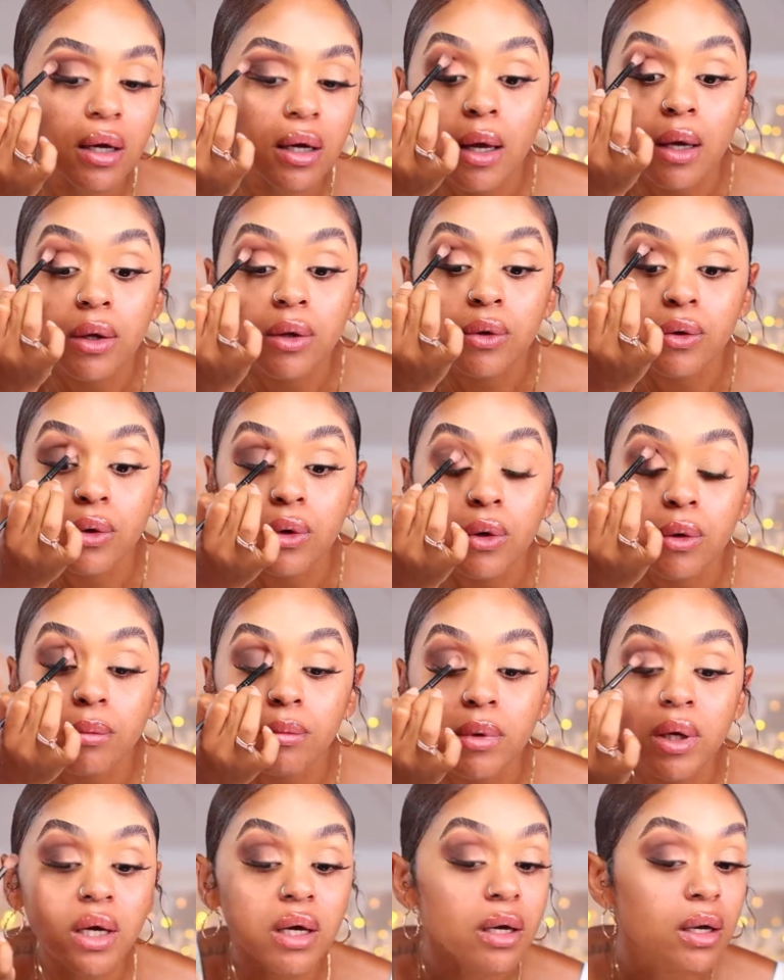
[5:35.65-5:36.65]
And you know
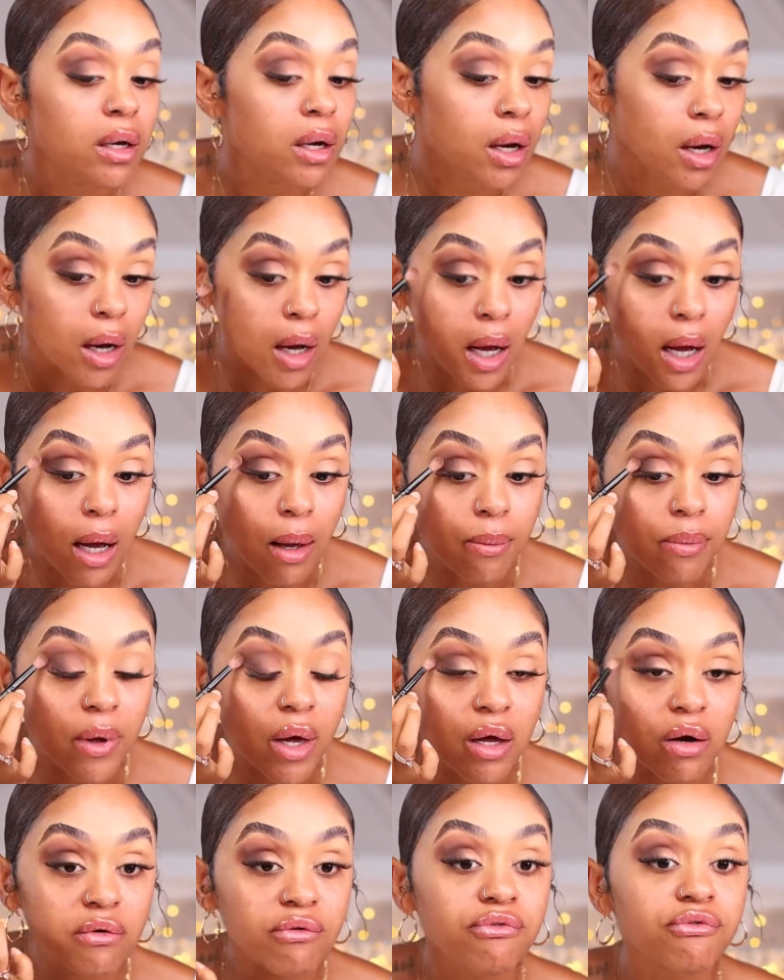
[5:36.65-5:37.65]
me, I'm
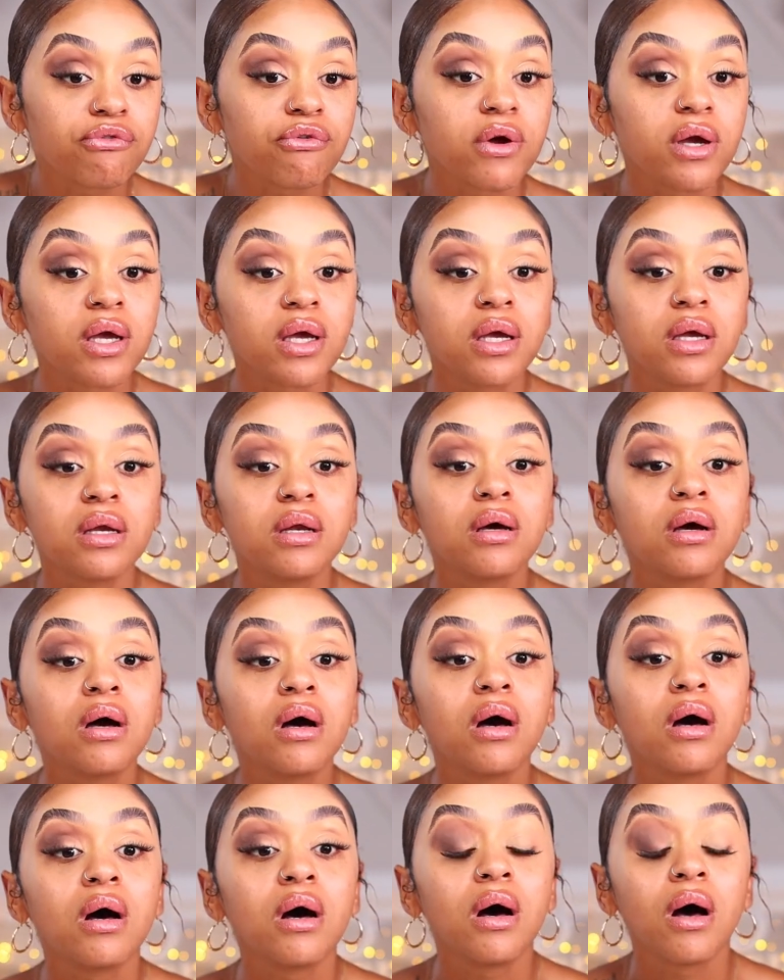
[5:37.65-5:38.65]
not afraid
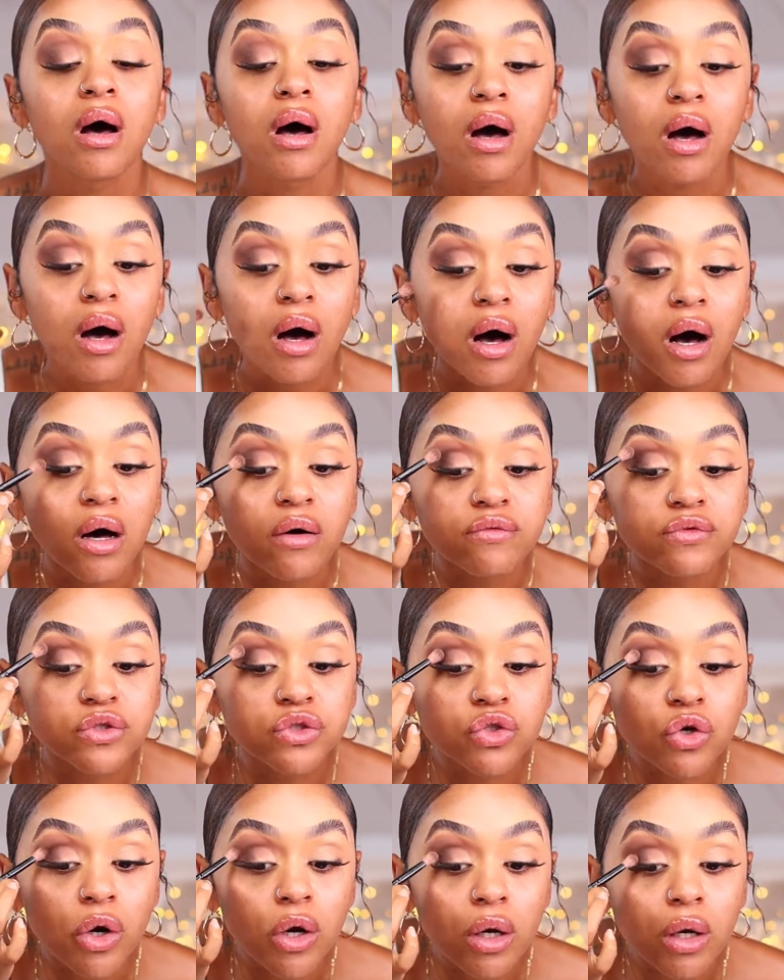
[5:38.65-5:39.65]
of
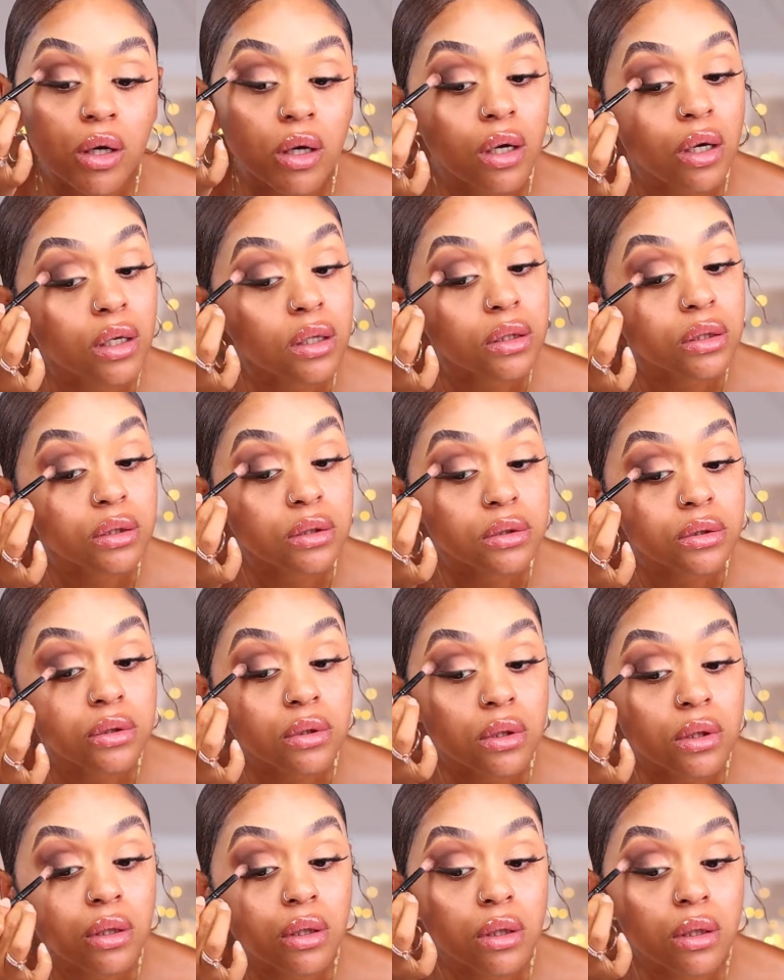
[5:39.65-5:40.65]
dark colors.
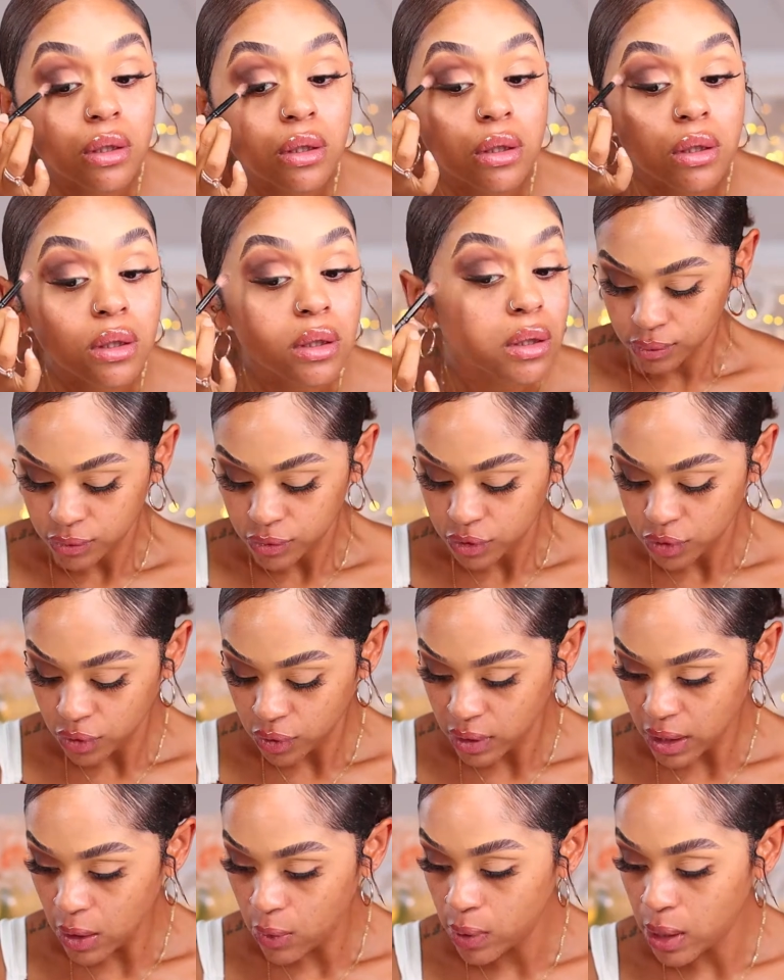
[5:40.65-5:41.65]
So
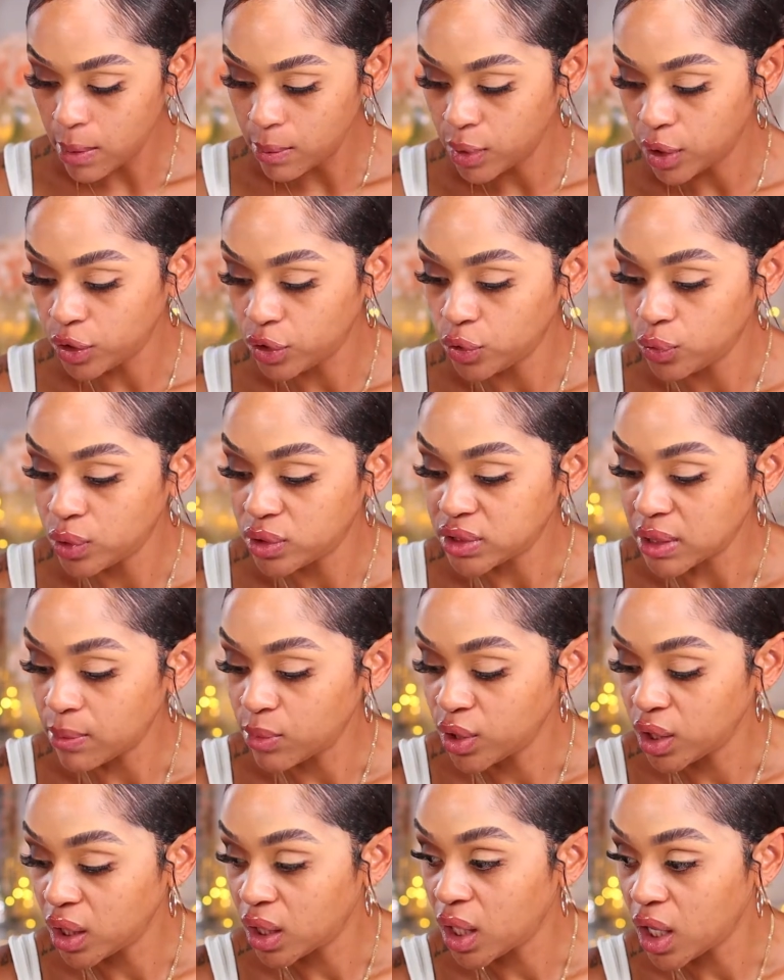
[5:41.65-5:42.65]
now what I'm gonna do is I'm
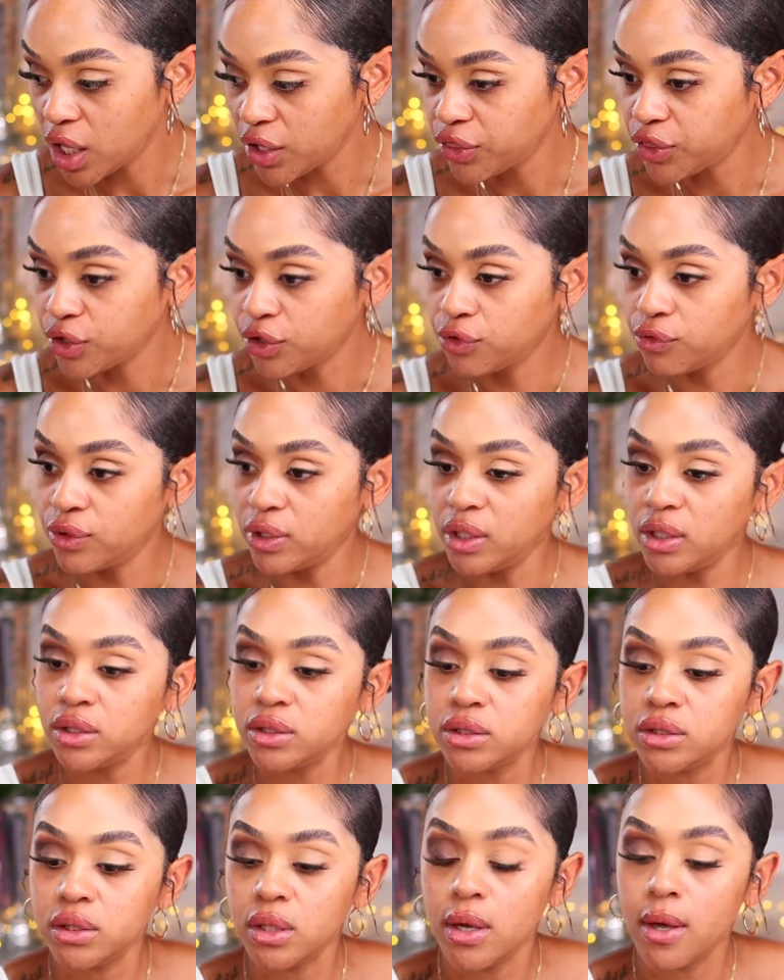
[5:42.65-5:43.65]
gonna cut the
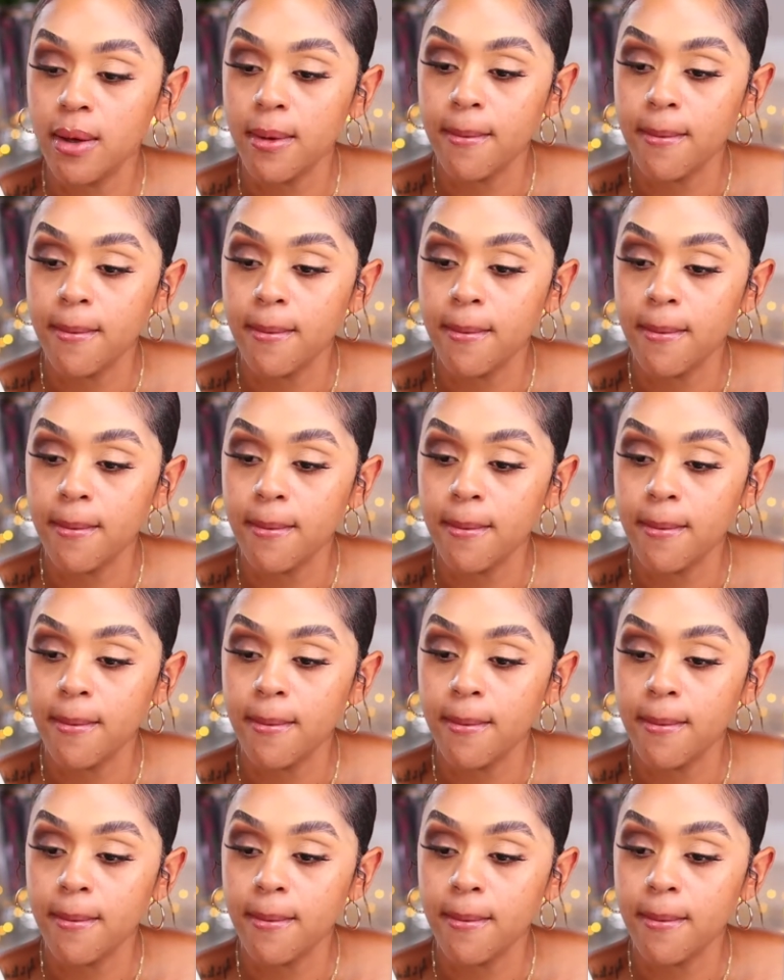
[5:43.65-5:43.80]
crease.